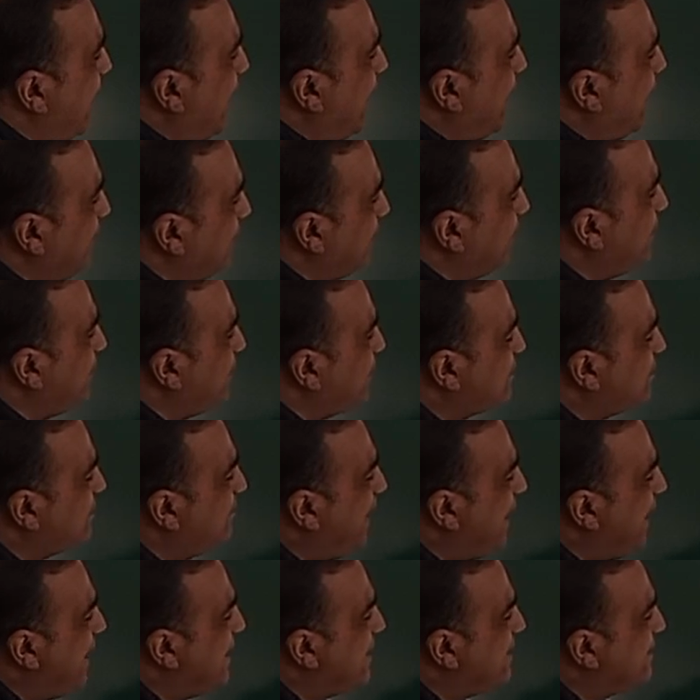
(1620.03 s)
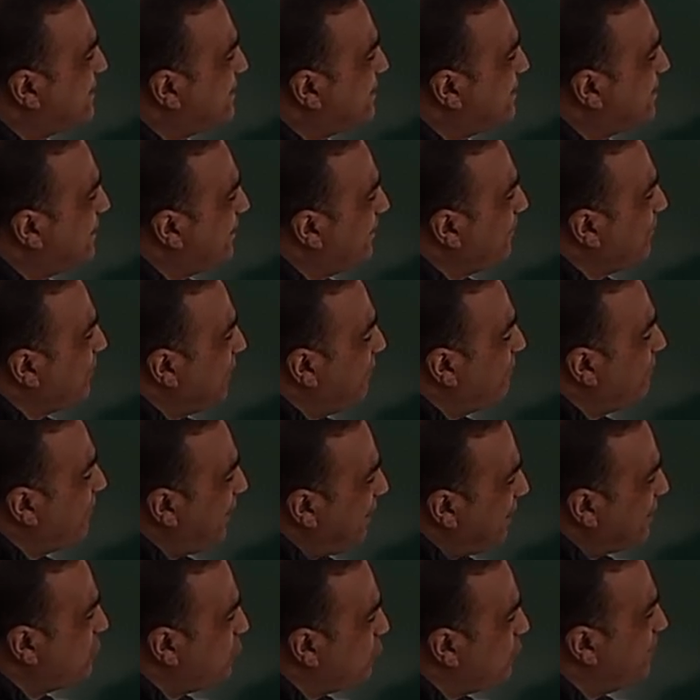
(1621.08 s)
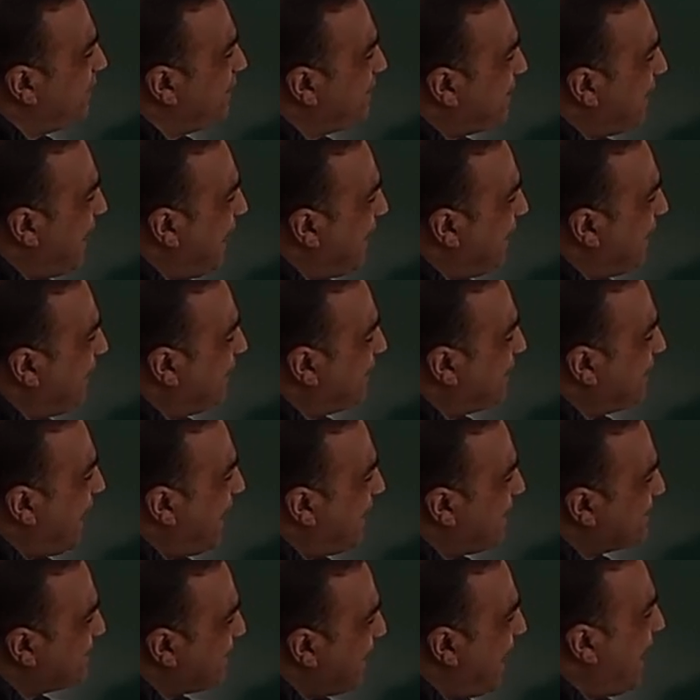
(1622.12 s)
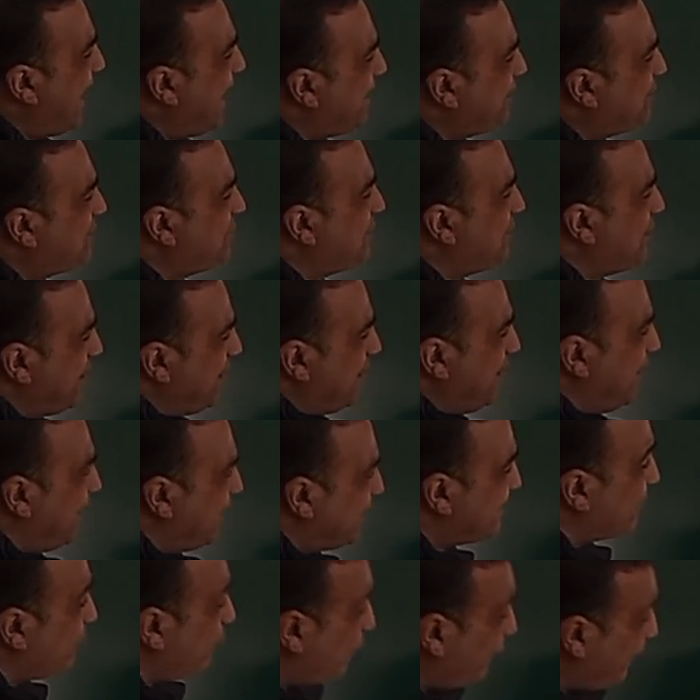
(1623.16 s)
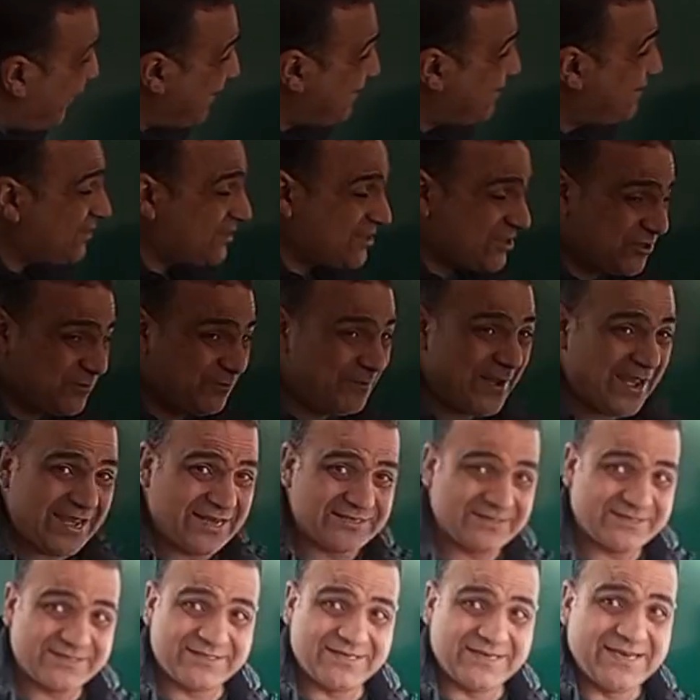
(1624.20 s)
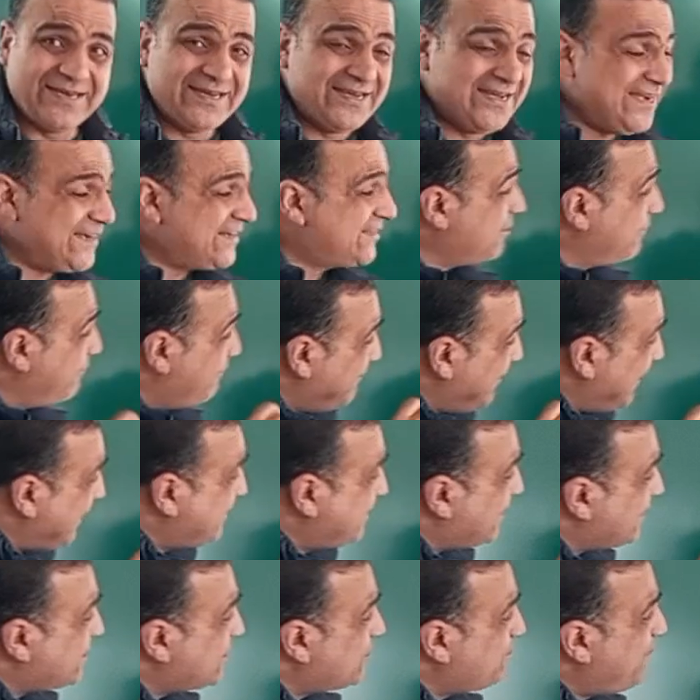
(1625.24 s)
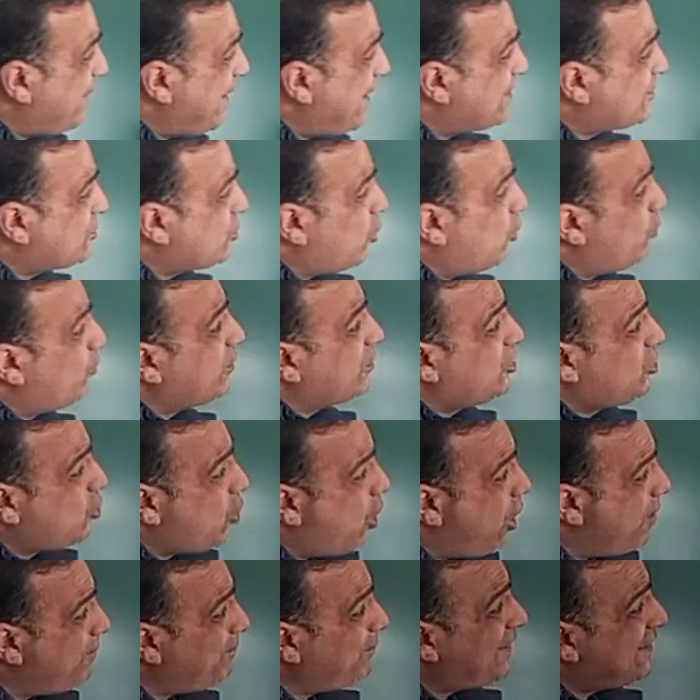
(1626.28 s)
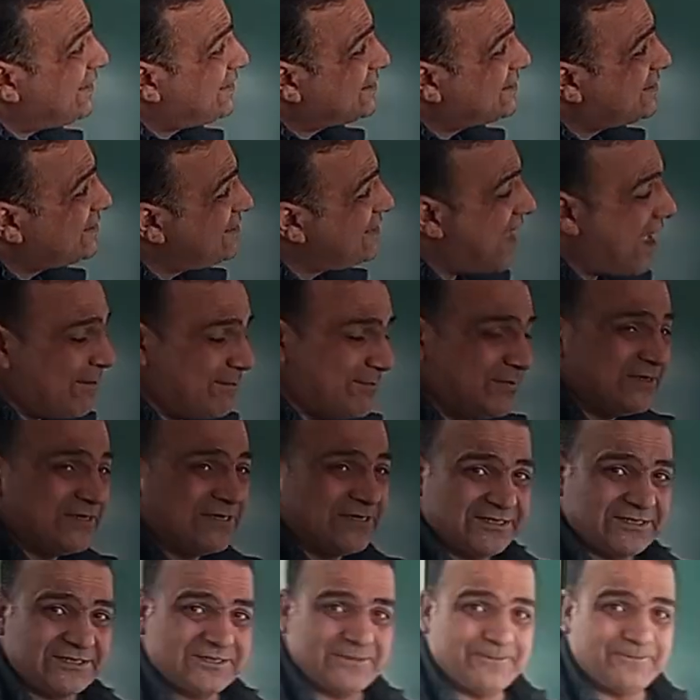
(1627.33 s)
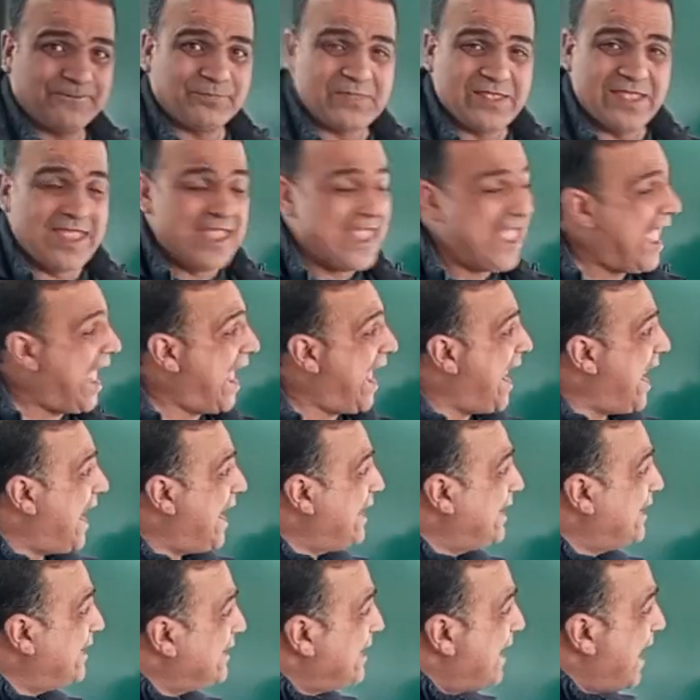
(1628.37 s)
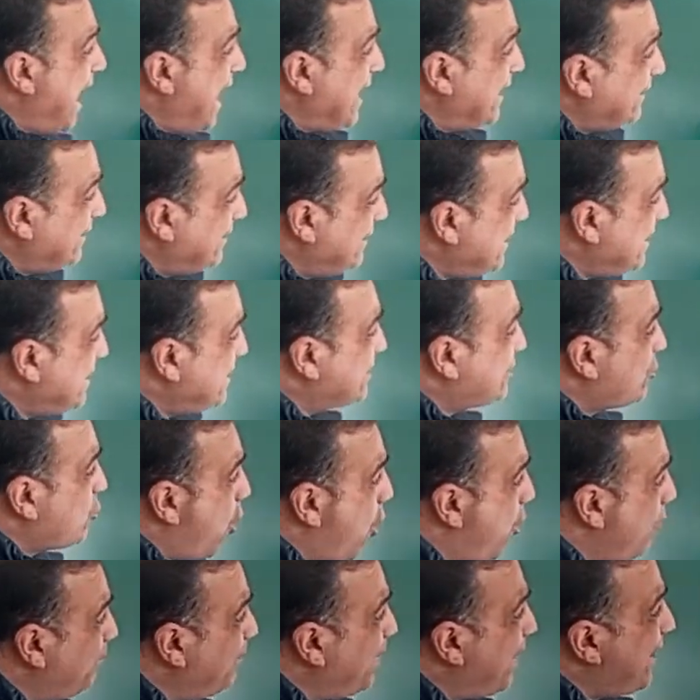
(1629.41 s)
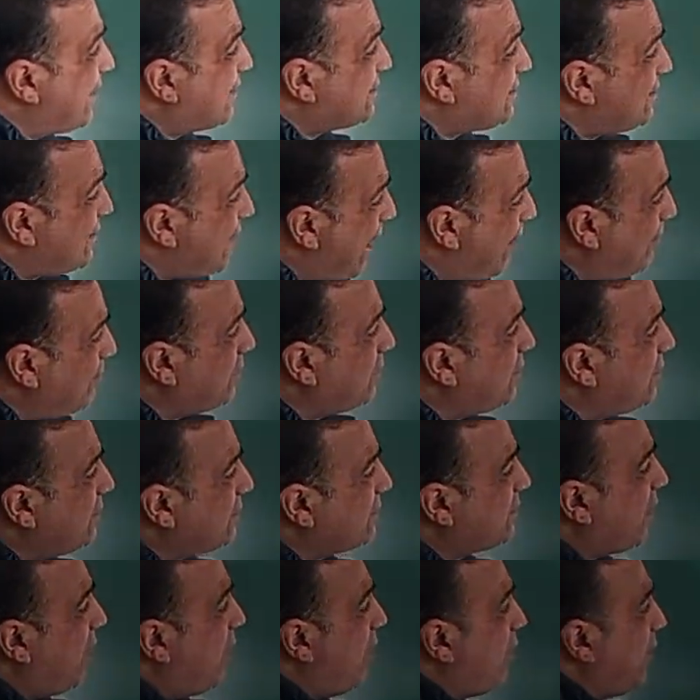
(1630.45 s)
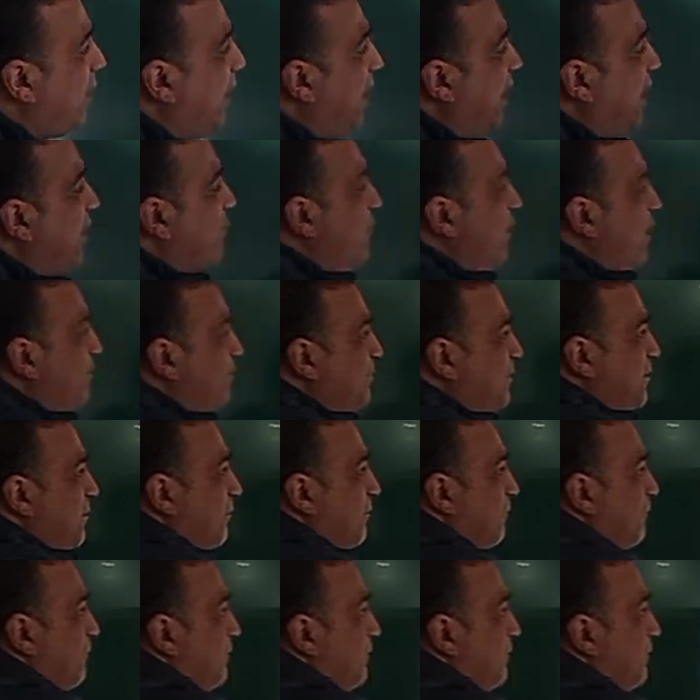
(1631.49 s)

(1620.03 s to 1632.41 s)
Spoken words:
a Hilbert space. If I assume it as H, it's a vector space. It's a vector space over complex numbers, and these complex numbers are equipped